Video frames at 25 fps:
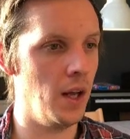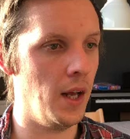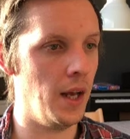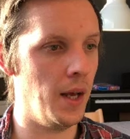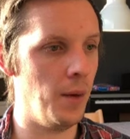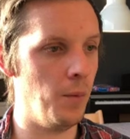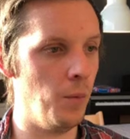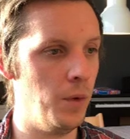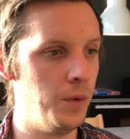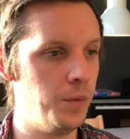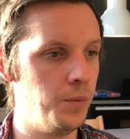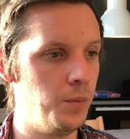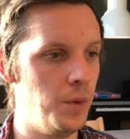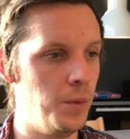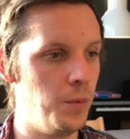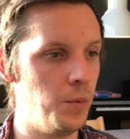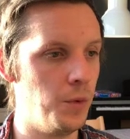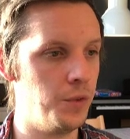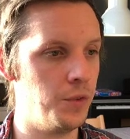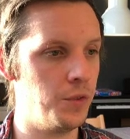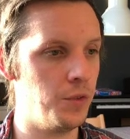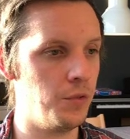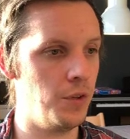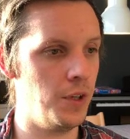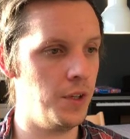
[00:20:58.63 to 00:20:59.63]
And what we
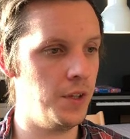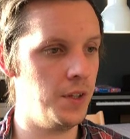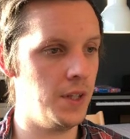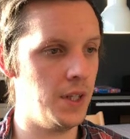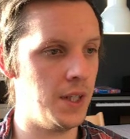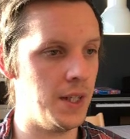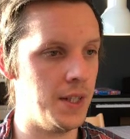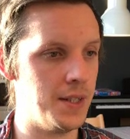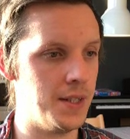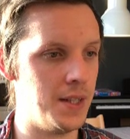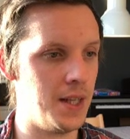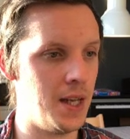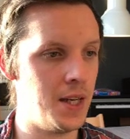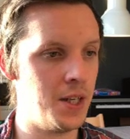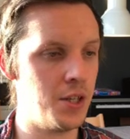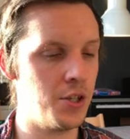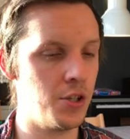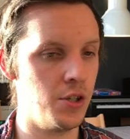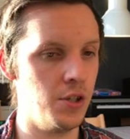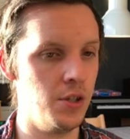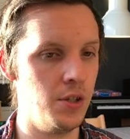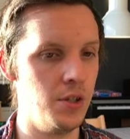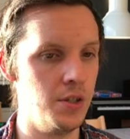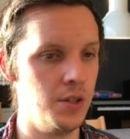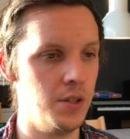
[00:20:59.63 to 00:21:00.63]
want to run is
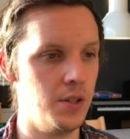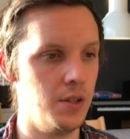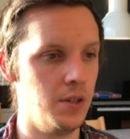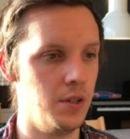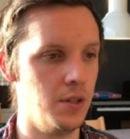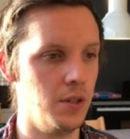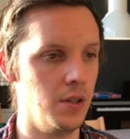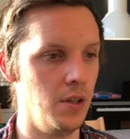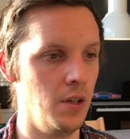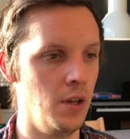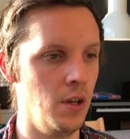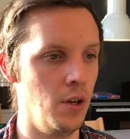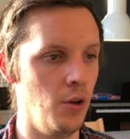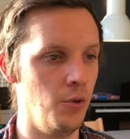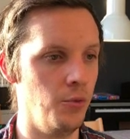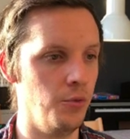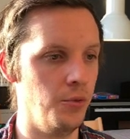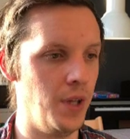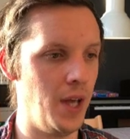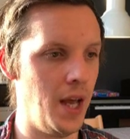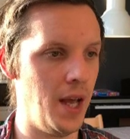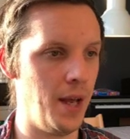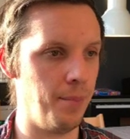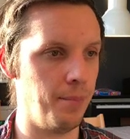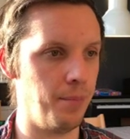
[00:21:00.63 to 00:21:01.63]
actions
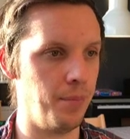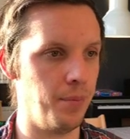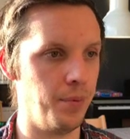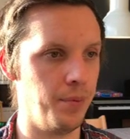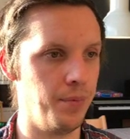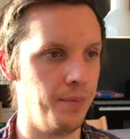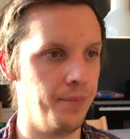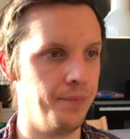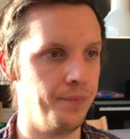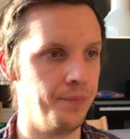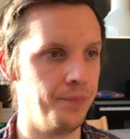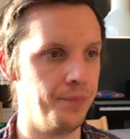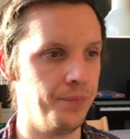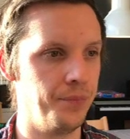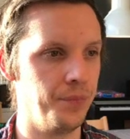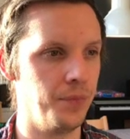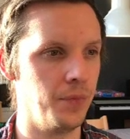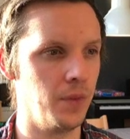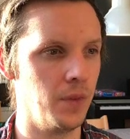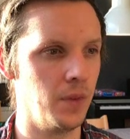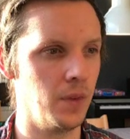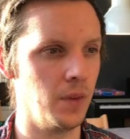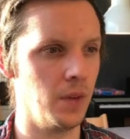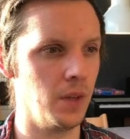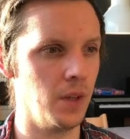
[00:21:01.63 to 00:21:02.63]
load app.
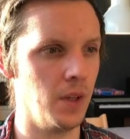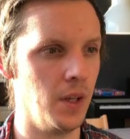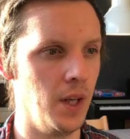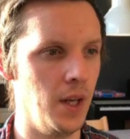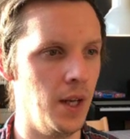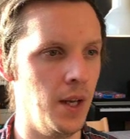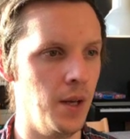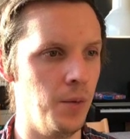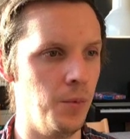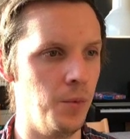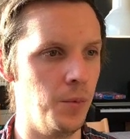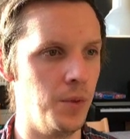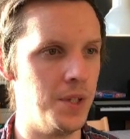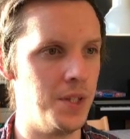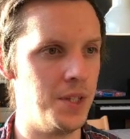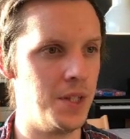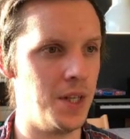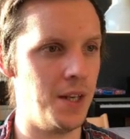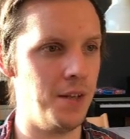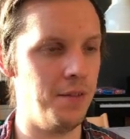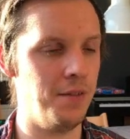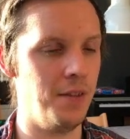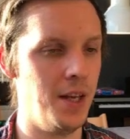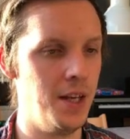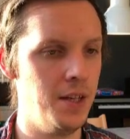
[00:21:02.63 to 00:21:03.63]
And we
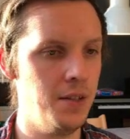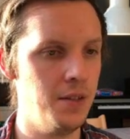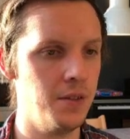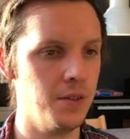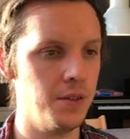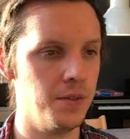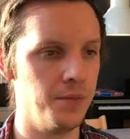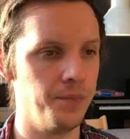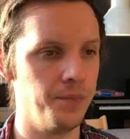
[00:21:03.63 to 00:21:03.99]
save that.